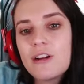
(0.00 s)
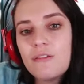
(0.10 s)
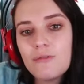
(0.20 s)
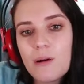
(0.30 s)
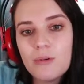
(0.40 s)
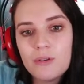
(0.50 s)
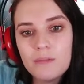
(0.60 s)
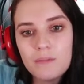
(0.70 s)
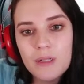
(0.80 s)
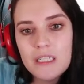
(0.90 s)
and rubble.
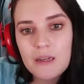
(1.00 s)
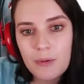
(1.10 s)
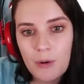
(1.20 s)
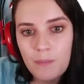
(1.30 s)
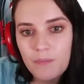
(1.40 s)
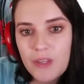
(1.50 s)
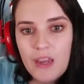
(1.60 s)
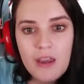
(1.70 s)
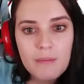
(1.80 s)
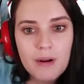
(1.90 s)
Please come home.
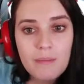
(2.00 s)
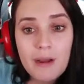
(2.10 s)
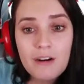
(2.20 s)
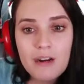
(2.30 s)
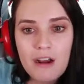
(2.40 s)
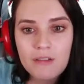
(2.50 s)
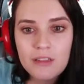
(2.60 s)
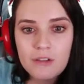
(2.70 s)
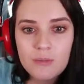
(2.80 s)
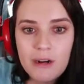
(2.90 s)
But I'm better now.
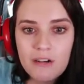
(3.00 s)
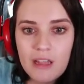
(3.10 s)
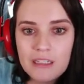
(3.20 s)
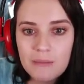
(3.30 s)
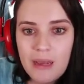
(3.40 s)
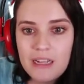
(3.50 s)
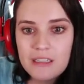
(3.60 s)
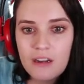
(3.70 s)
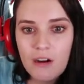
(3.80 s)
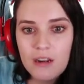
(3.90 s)
Those paralyzing
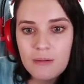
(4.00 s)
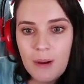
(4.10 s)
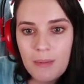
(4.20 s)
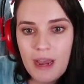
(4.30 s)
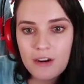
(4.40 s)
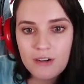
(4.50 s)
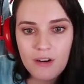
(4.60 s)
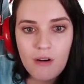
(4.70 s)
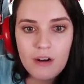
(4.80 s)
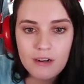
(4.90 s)
pains in my back are
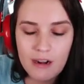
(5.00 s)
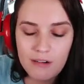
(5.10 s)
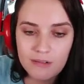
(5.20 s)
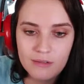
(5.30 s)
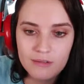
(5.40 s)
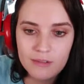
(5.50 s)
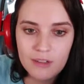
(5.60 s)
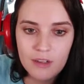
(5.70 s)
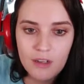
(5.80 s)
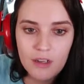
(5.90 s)
gone now.
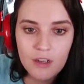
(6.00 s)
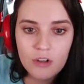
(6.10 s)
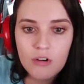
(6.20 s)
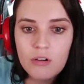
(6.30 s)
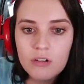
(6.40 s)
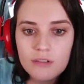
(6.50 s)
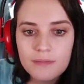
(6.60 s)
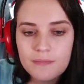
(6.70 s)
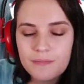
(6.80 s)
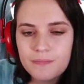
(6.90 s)
Girl,
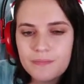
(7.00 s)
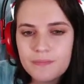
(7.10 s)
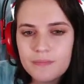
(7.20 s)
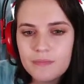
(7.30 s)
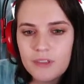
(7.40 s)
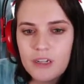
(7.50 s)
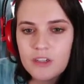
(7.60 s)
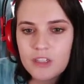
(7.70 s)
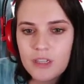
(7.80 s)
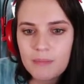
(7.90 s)
there's
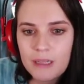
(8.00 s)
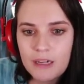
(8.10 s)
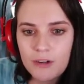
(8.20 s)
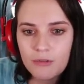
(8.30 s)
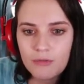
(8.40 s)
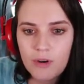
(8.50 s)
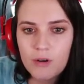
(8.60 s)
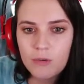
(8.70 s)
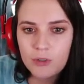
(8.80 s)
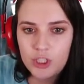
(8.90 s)
something
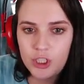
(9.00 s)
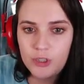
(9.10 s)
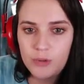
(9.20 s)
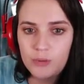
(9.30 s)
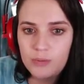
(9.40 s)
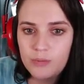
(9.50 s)
wrong with you.